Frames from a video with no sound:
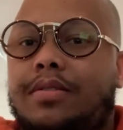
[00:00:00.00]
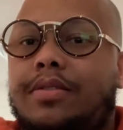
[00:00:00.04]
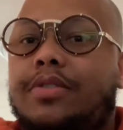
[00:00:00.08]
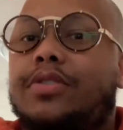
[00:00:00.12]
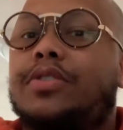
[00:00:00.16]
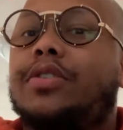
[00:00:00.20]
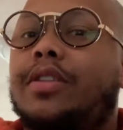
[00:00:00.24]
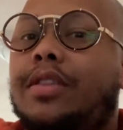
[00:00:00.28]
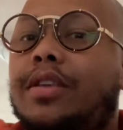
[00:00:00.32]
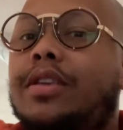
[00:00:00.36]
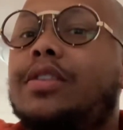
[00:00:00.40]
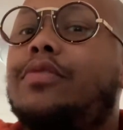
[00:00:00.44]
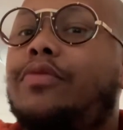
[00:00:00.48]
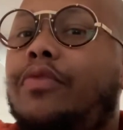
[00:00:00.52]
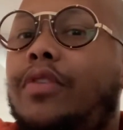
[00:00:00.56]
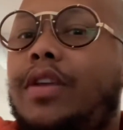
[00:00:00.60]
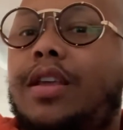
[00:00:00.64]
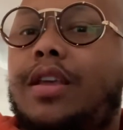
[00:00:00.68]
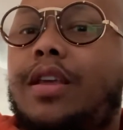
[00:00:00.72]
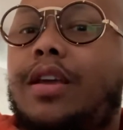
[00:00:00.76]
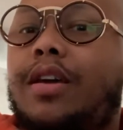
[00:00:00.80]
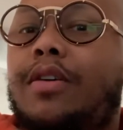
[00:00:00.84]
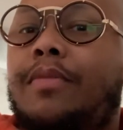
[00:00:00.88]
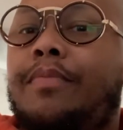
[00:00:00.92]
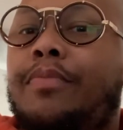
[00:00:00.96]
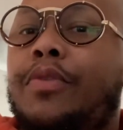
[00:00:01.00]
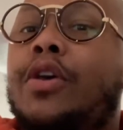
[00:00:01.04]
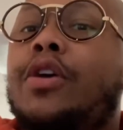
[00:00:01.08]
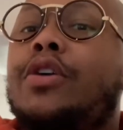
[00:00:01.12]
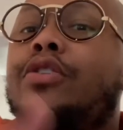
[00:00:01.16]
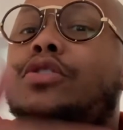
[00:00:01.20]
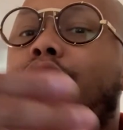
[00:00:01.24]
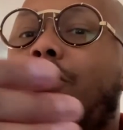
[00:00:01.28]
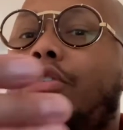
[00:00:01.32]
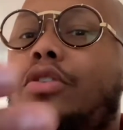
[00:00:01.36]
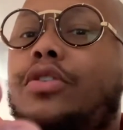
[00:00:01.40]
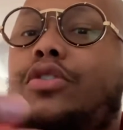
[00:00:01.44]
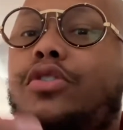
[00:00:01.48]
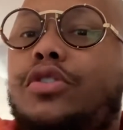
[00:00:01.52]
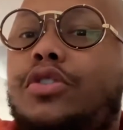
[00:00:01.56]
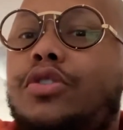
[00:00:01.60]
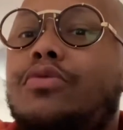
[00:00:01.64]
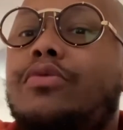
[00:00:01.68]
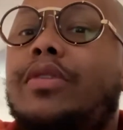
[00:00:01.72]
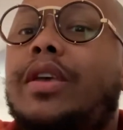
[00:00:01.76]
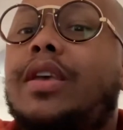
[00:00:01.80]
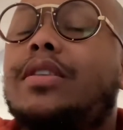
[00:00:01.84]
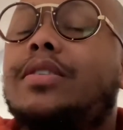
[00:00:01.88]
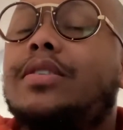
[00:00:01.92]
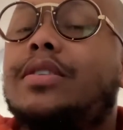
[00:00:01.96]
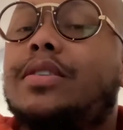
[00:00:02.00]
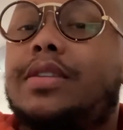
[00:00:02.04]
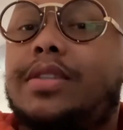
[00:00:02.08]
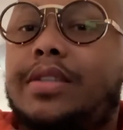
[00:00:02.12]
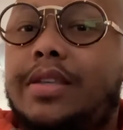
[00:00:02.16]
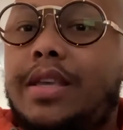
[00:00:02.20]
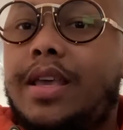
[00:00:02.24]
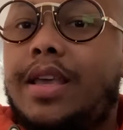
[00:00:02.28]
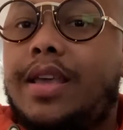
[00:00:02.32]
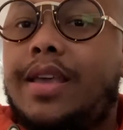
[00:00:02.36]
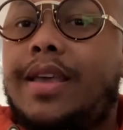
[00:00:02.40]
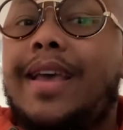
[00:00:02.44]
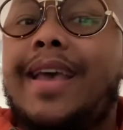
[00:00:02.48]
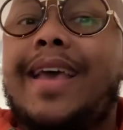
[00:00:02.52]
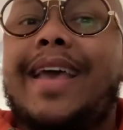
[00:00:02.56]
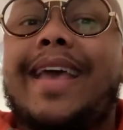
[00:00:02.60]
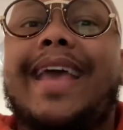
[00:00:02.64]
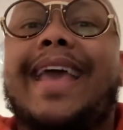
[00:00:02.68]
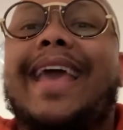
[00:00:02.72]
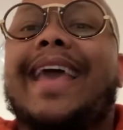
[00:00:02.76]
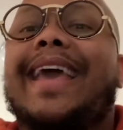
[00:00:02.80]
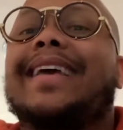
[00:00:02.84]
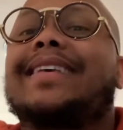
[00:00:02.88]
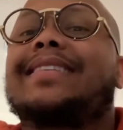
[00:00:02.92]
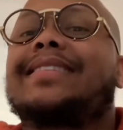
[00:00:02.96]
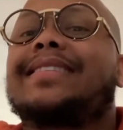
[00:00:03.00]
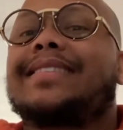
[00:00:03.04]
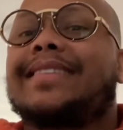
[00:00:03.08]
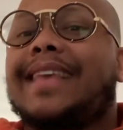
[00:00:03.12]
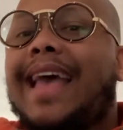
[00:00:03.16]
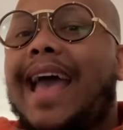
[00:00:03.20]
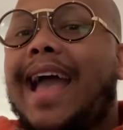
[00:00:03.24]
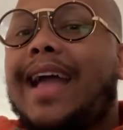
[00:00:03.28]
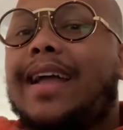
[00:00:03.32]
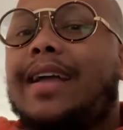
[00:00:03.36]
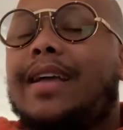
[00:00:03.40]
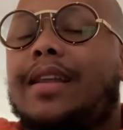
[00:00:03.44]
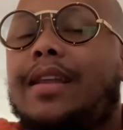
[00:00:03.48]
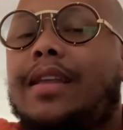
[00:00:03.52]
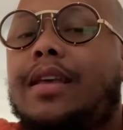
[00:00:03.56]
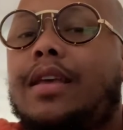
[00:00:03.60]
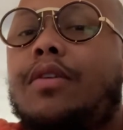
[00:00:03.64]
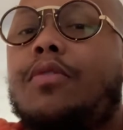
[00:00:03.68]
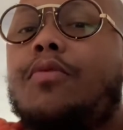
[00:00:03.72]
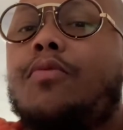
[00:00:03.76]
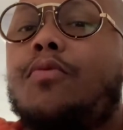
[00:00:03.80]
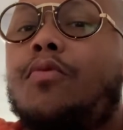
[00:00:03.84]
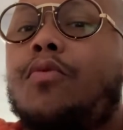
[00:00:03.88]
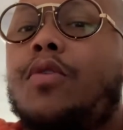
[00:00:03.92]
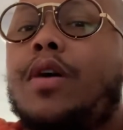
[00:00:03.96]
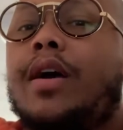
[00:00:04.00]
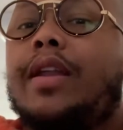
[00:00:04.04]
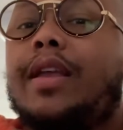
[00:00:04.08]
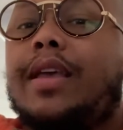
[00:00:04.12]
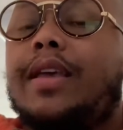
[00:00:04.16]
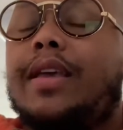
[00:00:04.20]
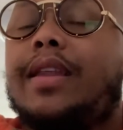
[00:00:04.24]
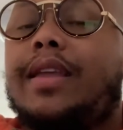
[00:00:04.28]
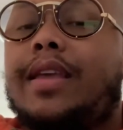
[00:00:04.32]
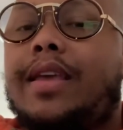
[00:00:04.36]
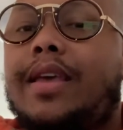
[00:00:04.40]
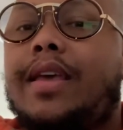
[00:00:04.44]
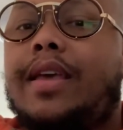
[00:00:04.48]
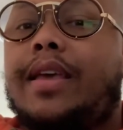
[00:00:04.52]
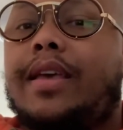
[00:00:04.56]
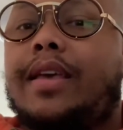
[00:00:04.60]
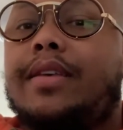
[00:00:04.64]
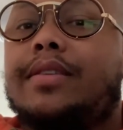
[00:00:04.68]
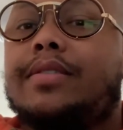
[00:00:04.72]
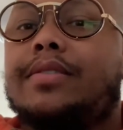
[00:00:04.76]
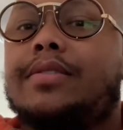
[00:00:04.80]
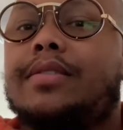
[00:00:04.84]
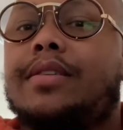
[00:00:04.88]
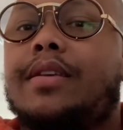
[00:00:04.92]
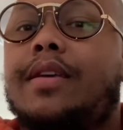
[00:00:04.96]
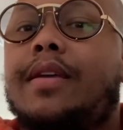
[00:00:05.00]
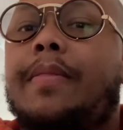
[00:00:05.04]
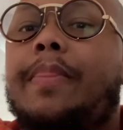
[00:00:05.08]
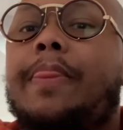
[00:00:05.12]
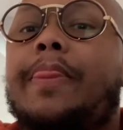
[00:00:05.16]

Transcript: to this video so that you can see exactly what it is